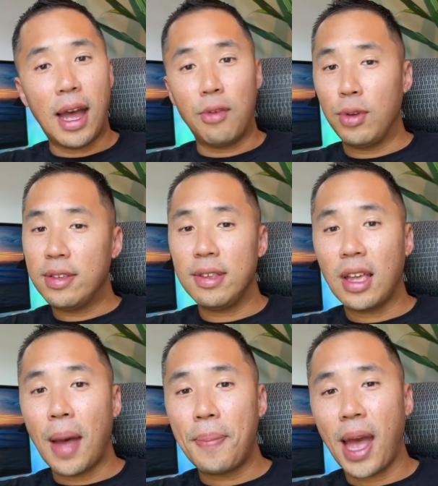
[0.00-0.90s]
I recently
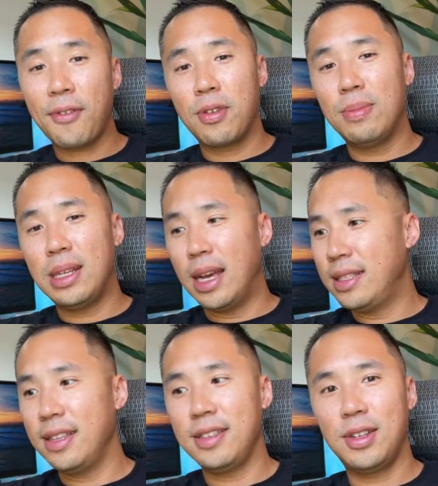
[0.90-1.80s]
got back from a
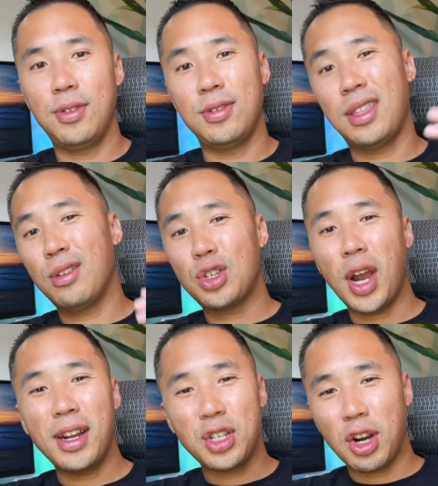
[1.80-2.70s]
Disney cruise and they're
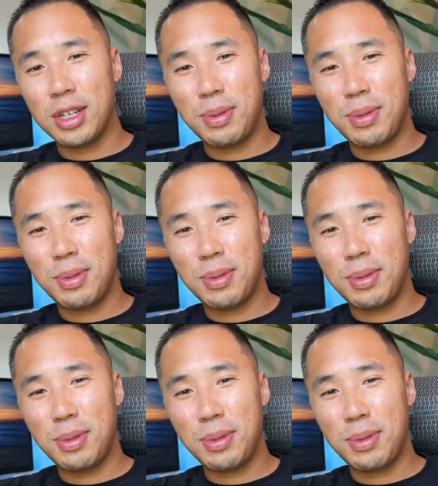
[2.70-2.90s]
trying to charge